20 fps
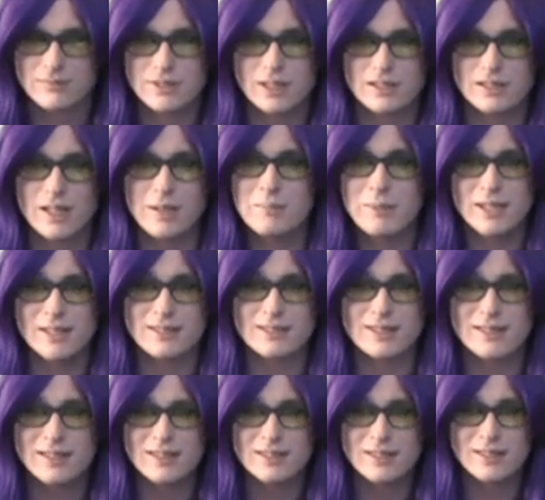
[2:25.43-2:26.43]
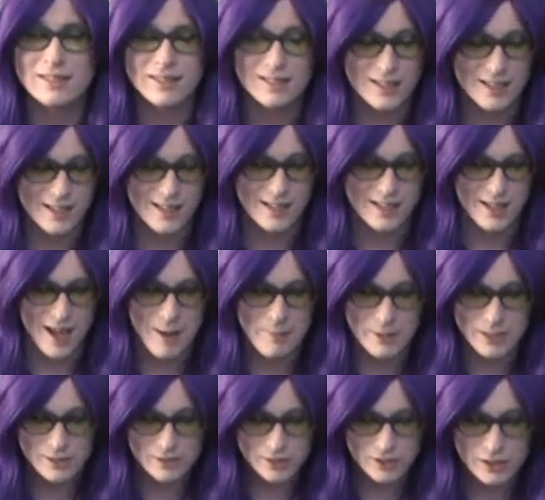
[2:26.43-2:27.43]
It's not pizza. I
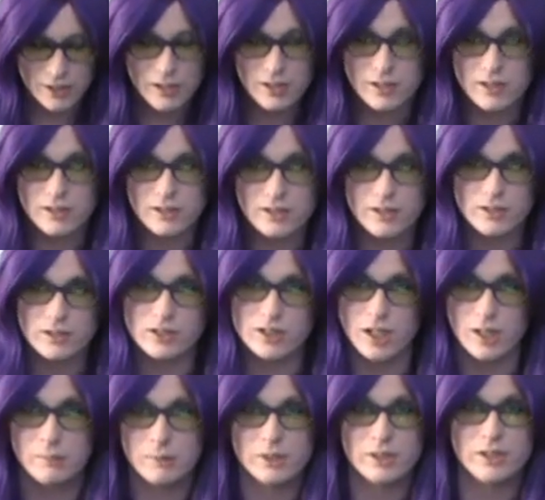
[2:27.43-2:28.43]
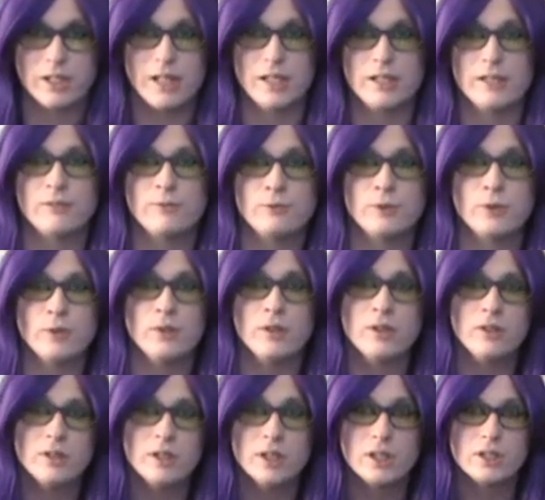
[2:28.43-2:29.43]
mean, sure, your stomach's getting
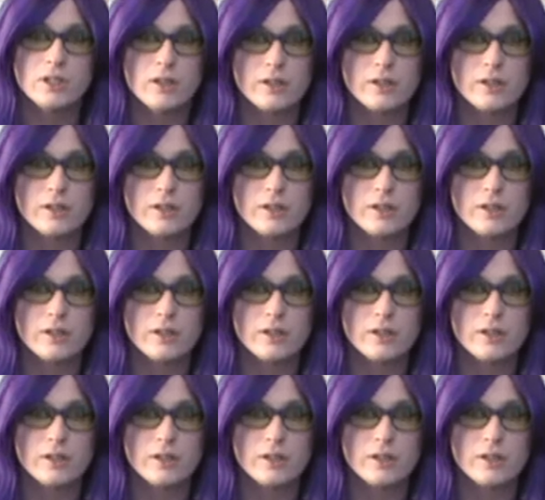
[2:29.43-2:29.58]
full,